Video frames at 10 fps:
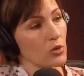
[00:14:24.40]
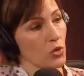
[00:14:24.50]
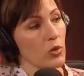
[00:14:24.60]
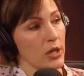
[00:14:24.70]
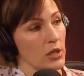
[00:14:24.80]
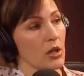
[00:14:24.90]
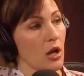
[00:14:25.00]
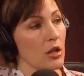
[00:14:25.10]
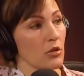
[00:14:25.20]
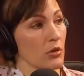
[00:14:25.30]
green
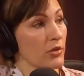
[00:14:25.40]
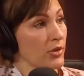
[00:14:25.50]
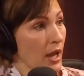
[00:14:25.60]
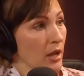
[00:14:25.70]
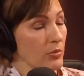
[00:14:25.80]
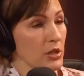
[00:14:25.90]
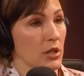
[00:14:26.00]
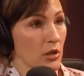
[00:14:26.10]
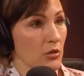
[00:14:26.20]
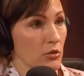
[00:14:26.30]
color. That
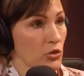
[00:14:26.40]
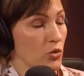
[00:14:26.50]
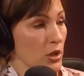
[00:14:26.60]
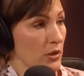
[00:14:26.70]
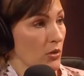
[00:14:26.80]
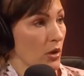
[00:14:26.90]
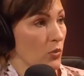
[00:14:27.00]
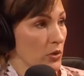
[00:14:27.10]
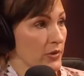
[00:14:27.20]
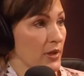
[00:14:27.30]
particular tree, though, I
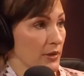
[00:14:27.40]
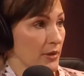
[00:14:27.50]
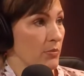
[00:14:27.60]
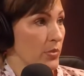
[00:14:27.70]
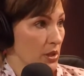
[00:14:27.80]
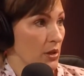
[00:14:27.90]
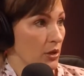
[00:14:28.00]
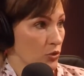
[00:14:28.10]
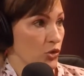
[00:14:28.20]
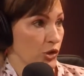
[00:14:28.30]
will say is a bit
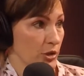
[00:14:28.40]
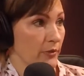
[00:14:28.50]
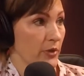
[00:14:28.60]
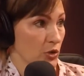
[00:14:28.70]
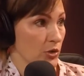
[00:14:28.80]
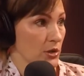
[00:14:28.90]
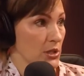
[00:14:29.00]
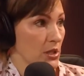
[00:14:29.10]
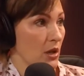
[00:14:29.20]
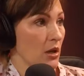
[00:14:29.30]
nitrogen
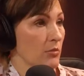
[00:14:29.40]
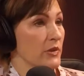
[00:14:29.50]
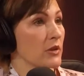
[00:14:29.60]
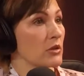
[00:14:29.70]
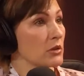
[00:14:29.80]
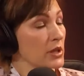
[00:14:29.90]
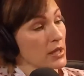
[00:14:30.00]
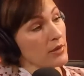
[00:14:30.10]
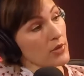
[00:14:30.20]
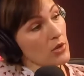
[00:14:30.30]
deficient. So the
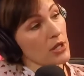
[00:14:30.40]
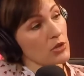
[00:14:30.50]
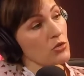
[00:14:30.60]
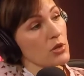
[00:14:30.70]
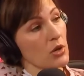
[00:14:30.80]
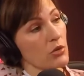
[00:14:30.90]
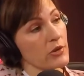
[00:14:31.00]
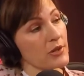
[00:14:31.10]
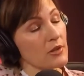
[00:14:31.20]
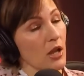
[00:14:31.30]
leaves on that tree are
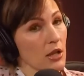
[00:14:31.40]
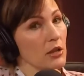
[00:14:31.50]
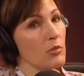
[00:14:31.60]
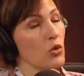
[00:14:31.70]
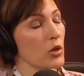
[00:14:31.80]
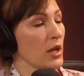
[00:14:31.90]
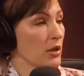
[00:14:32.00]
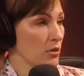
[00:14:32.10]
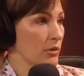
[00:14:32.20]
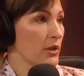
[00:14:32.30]
slightly more
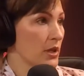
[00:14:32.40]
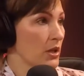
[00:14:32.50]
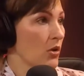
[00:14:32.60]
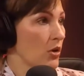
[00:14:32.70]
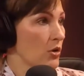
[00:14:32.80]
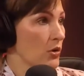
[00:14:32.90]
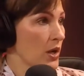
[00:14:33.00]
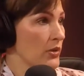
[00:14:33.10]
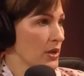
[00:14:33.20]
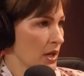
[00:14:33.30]
yellow than they are
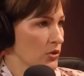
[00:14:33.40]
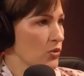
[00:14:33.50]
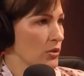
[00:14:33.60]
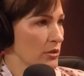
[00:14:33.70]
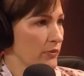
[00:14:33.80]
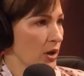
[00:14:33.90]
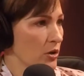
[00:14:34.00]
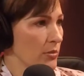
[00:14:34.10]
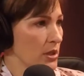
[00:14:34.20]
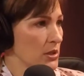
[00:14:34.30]
in the natural
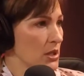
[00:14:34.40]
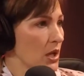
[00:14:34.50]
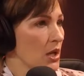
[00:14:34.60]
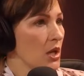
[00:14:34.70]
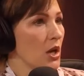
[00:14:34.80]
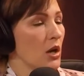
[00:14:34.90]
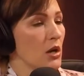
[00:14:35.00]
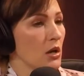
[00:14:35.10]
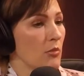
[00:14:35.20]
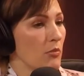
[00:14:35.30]
environment.
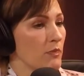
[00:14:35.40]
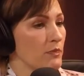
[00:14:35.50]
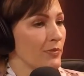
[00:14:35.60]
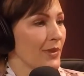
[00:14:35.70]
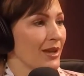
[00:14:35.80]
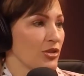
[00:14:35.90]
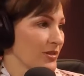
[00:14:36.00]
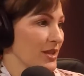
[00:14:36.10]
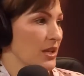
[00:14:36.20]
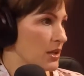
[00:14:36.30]
I
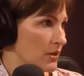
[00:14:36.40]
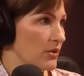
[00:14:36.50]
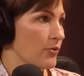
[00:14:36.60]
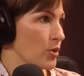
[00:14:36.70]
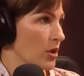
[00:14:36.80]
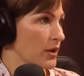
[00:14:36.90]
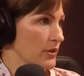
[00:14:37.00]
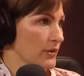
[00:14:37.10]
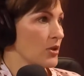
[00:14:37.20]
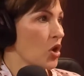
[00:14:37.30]
just think he needs to
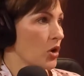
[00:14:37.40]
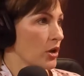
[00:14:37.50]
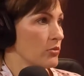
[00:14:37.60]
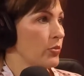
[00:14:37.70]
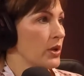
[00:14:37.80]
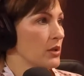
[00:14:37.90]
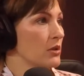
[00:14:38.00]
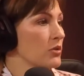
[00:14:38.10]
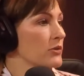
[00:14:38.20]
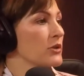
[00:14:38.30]
fertilize his lawn. But
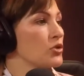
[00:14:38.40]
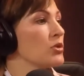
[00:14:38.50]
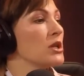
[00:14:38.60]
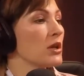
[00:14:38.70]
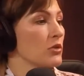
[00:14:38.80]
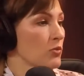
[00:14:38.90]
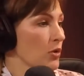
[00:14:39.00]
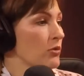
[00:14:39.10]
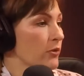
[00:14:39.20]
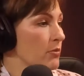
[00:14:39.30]
there's a tree down the
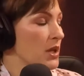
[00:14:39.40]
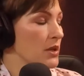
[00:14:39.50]
road from me